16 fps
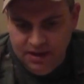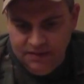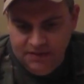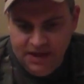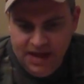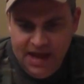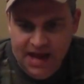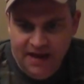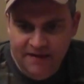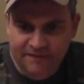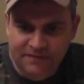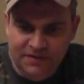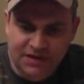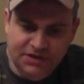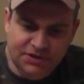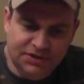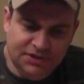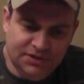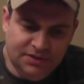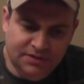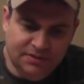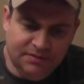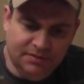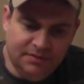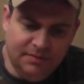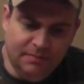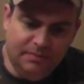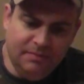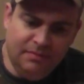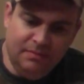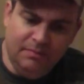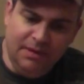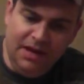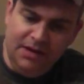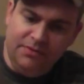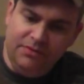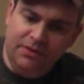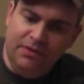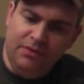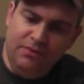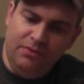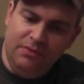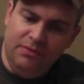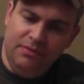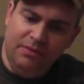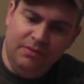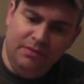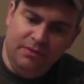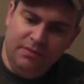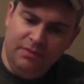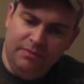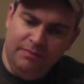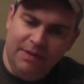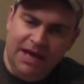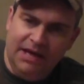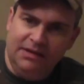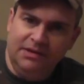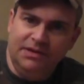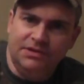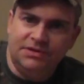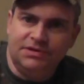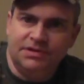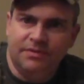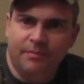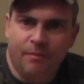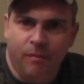They have these micro magnets,